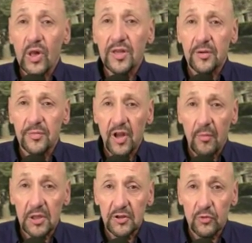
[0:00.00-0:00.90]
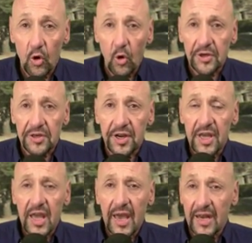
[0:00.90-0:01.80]
William W. Gordon
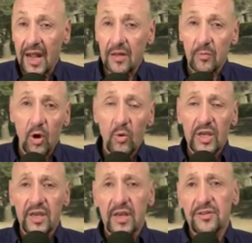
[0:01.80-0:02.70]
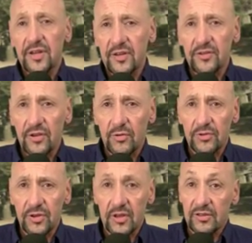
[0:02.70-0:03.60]
at Alamo ENT
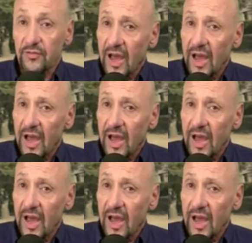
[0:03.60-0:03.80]
Associates.